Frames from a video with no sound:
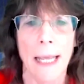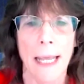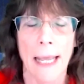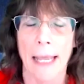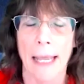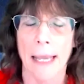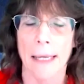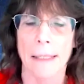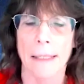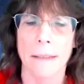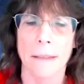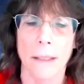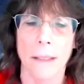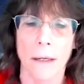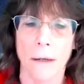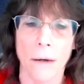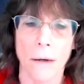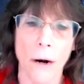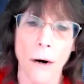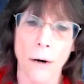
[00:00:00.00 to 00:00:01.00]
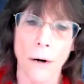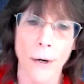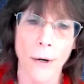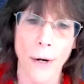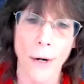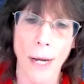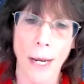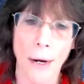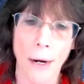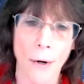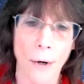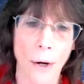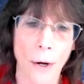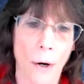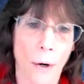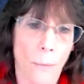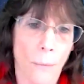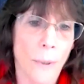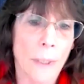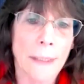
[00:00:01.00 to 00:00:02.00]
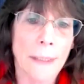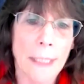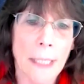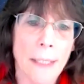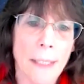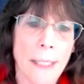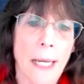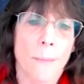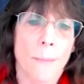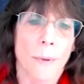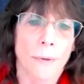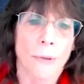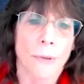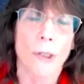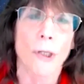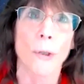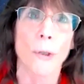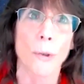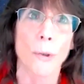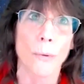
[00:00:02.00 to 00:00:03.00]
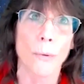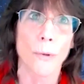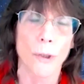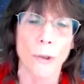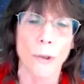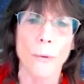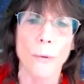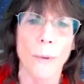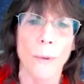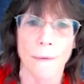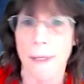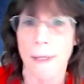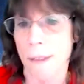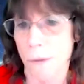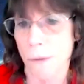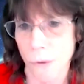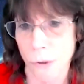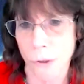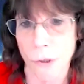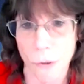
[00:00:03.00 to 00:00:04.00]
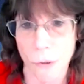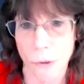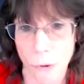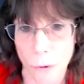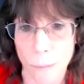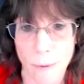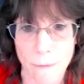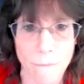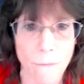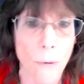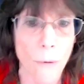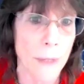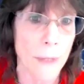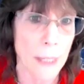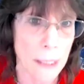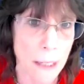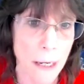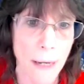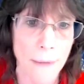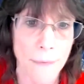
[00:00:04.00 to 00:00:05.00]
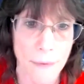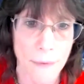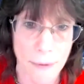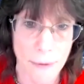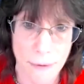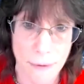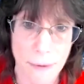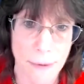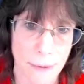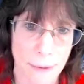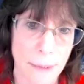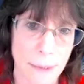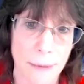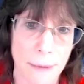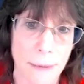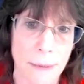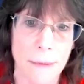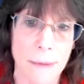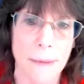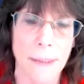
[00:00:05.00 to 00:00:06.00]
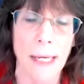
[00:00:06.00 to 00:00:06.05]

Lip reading: and are really unable to do what they used to do before they got these diseases.